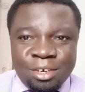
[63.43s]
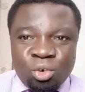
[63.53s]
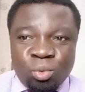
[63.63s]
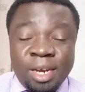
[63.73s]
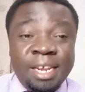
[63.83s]

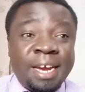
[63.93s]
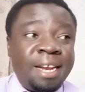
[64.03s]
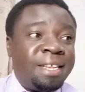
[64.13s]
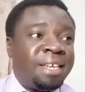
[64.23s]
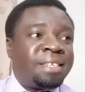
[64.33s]
when he
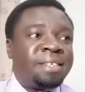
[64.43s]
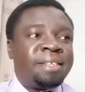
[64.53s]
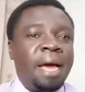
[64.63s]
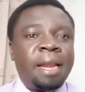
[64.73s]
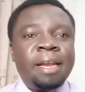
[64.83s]
can
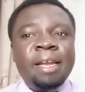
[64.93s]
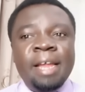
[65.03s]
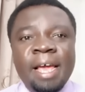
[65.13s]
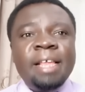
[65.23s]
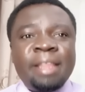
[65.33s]
just
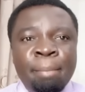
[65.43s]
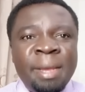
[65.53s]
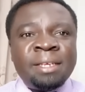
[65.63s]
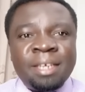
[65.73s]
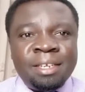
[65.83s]
relay the
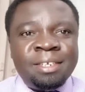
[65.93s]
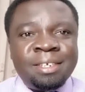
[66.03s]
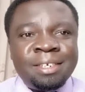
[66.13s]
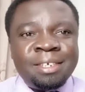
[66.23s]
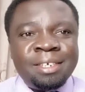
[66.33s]

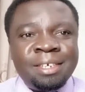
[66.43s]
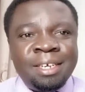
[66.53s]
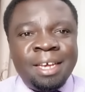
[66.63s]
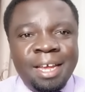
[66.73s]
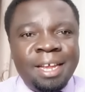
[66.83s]
message
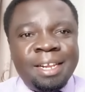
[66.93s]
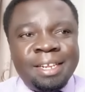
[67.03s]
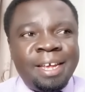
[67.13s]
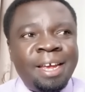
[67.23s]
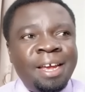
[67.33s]
in
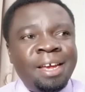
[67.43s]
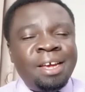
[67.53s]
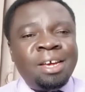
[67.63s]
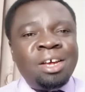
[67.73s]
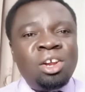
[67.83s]

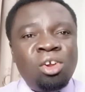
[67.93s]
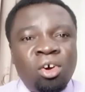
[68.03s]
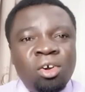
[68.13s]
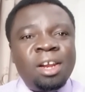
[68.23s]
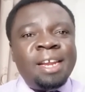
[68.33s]
the
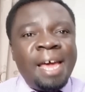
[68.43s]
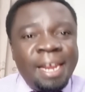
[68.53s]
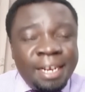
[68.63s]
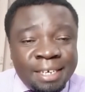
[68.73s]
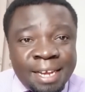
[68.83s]
local
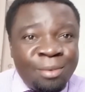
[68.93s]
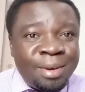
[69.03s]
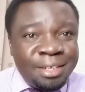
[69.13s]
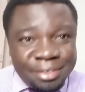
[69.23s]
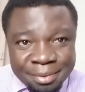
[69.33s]
dialect
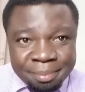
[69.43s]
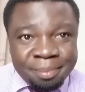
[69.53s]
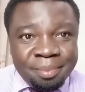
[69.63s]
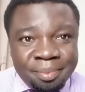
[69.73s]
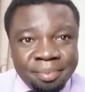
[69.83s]
language?
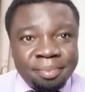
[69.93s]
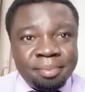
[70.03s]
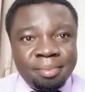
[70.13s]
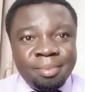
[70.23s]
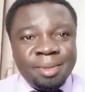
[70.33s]

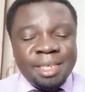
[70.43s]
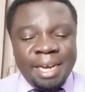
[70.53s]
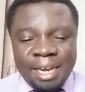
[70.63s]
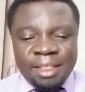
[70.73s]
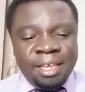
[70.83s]

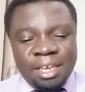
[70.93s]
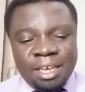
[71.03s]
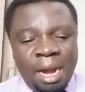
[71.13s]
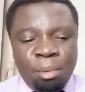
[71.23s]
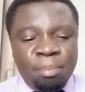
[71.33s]
I think
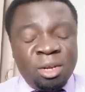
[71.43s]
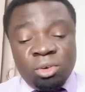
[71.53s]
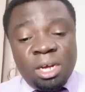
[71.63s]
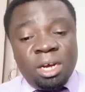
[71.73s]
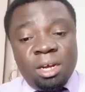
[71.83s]
hapa pia
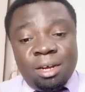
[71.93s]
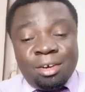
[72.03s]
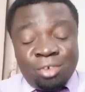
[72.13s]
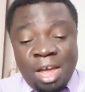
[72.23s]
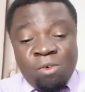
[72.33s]

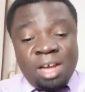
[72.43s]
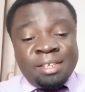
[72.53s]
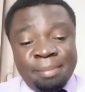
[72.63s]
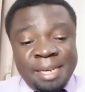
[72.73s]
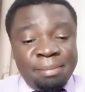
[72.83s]
tunanguka
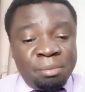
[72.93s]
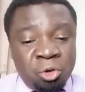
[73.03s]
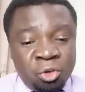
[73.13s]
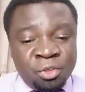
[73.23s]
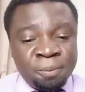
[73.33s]
sometimes
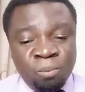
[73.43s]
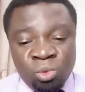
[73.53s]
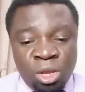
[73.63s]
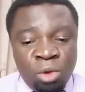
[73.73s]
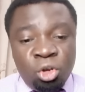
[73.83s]

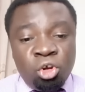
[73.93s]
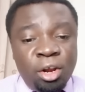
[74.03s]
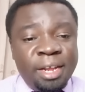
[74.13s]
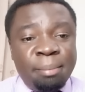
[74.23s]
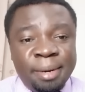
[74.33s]
because we
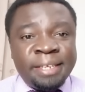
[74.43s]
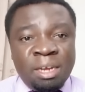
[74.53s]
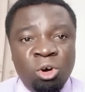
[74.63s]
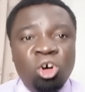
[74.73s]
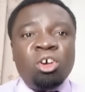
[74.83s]
don't embrace
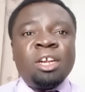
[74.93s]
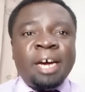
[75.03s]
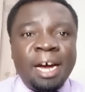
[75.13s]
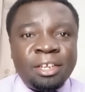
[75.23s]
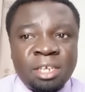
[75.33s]
our own
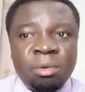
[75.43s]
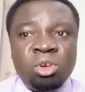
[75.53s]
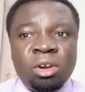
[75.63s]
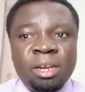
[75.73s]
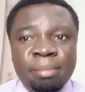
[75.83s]
culture, we
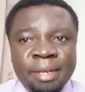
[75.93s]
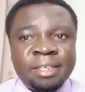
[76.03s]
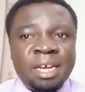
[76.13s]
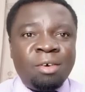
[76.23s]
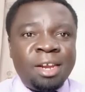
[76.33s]
don't
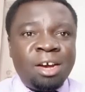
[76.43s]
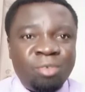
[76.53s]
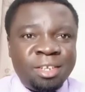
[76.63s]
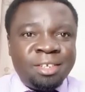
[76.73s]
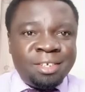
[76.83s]
embrace our
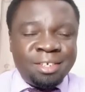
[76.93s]
language,